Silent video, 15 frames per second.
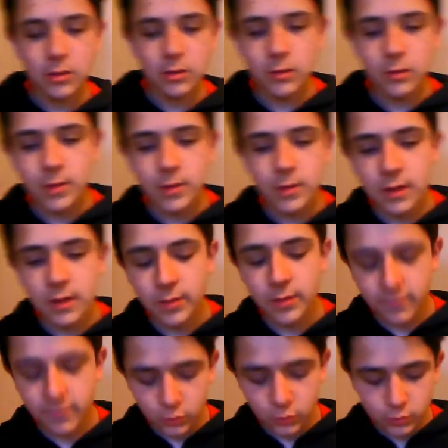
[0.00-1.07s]
But anyway, the
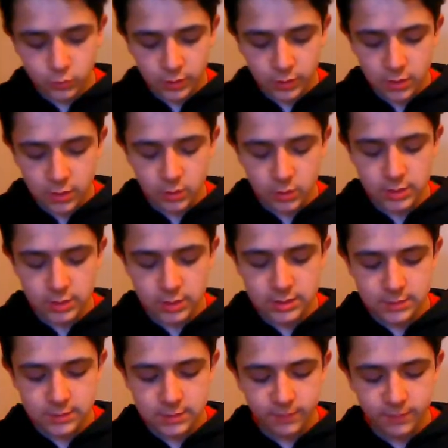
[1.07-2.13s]
first one though is
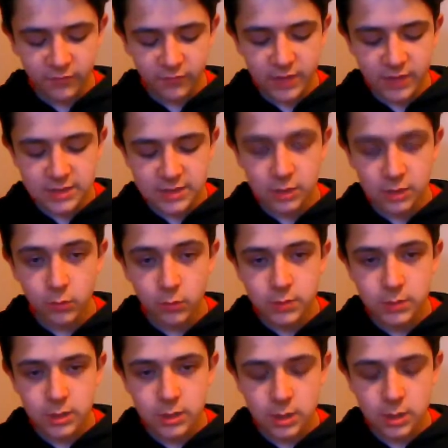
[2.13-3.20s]
face sculpt.
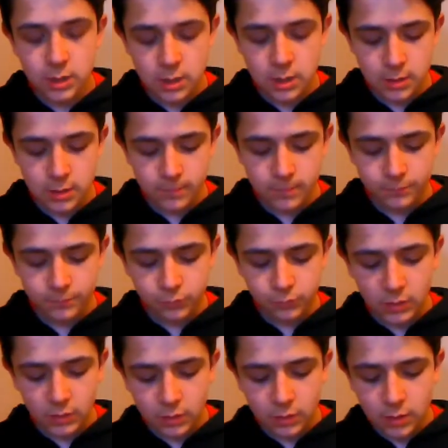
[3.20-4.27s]

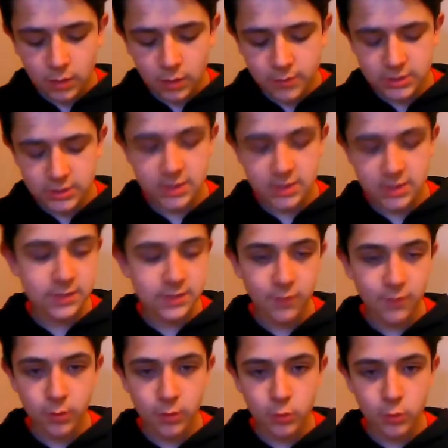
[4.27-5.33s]
Obviously, this is very
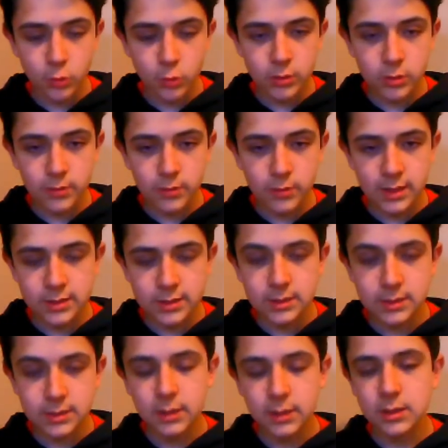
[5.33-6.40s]
important because
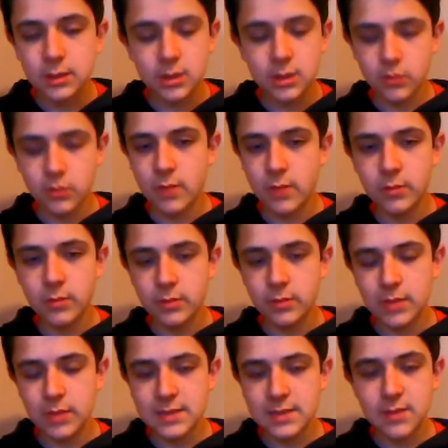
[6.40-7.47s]

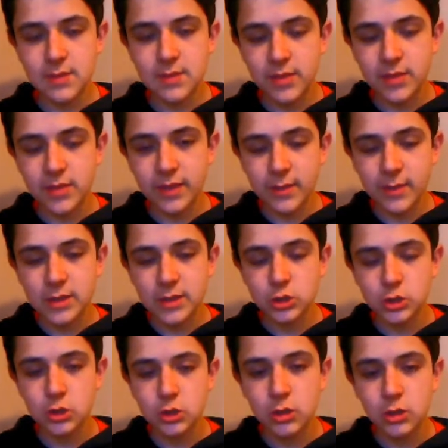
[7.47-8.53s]
that's the main thing that makes
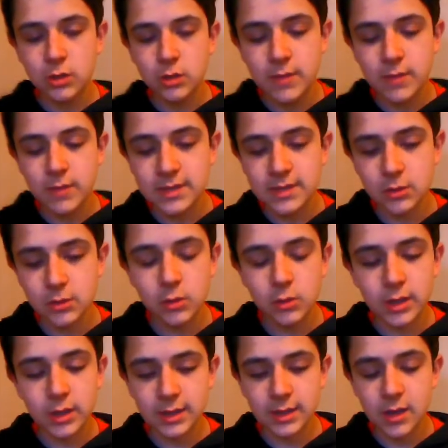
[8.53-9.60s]
it look like
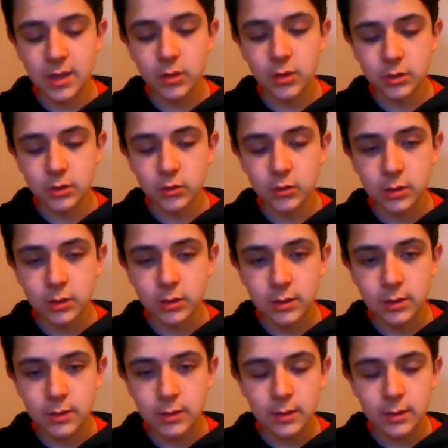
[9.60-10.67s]
a character.
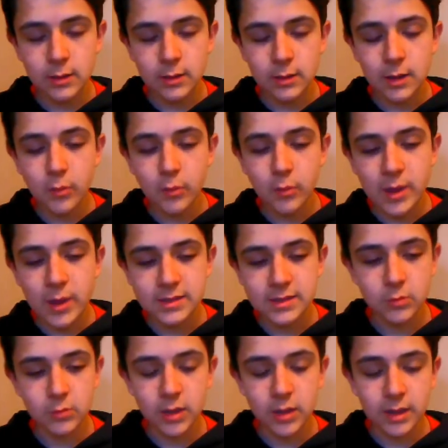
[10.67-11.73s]
Otherwise, it wouldn't
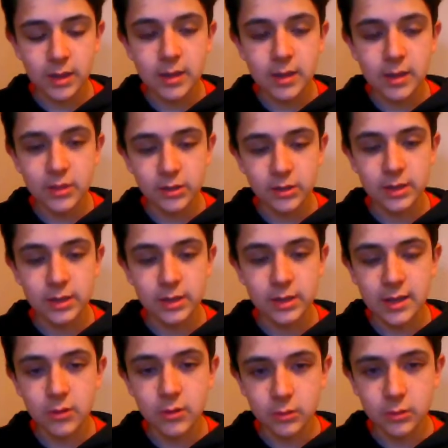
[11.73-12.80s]
look anything like a
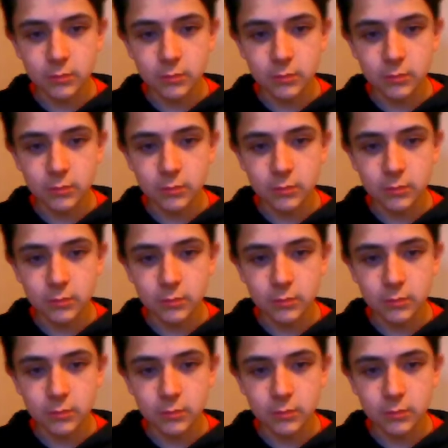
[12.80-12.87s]
character.